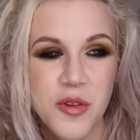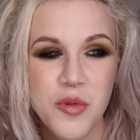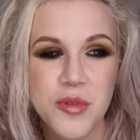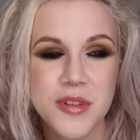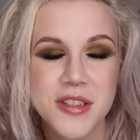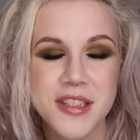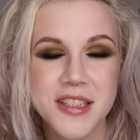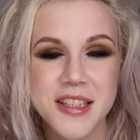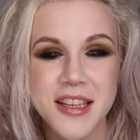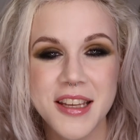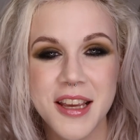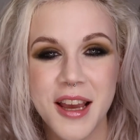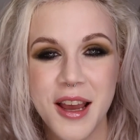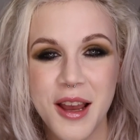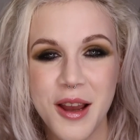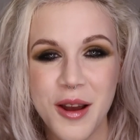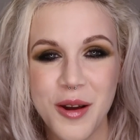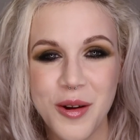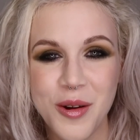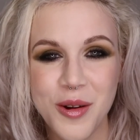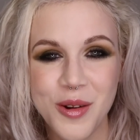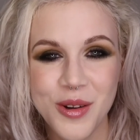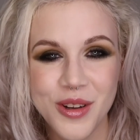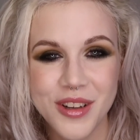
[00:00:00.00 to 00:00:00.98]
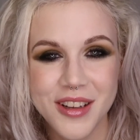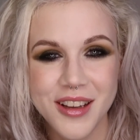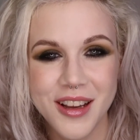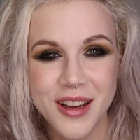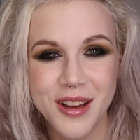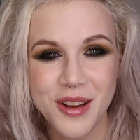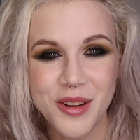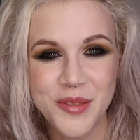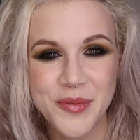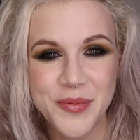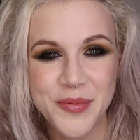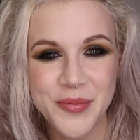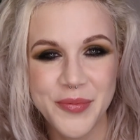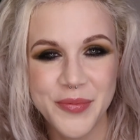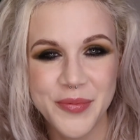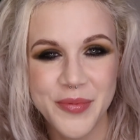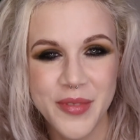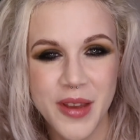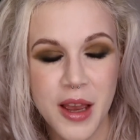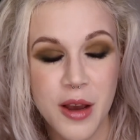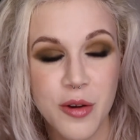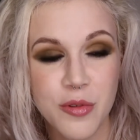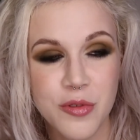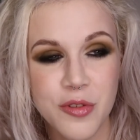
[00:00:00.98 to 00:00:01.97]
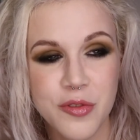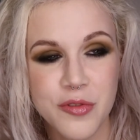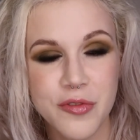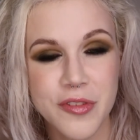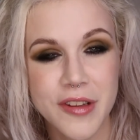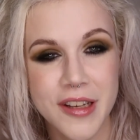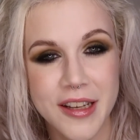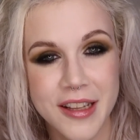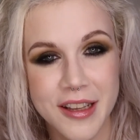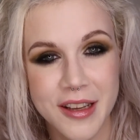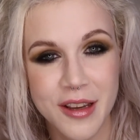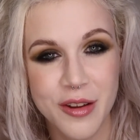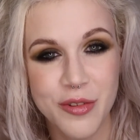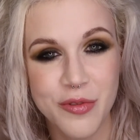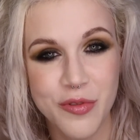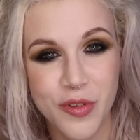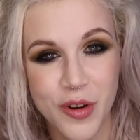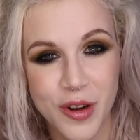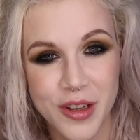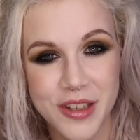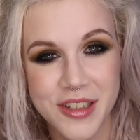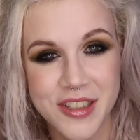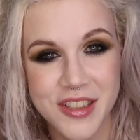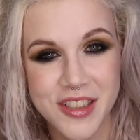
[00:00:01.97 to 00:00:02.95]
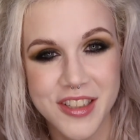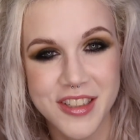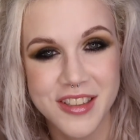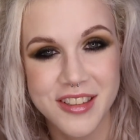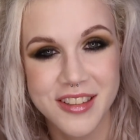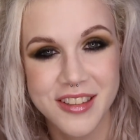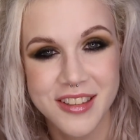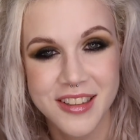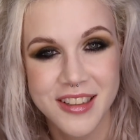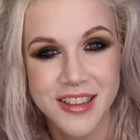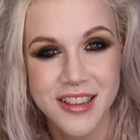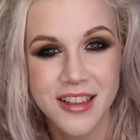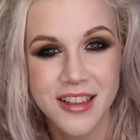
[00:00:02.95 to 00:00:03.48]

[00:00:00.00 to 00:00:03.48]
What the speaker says: We'll see how fulfilling I find it.